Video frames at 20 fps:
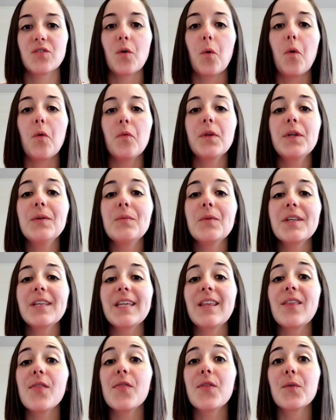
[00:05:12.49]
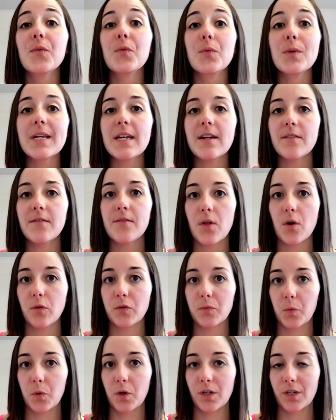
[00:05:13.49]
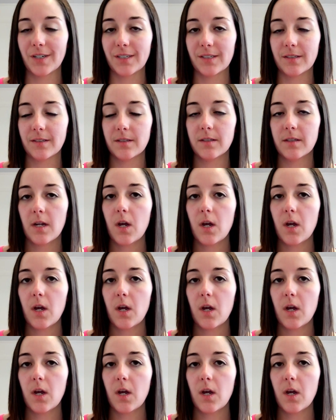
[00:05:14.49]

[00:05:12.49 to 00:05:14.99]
So only really 3 of those words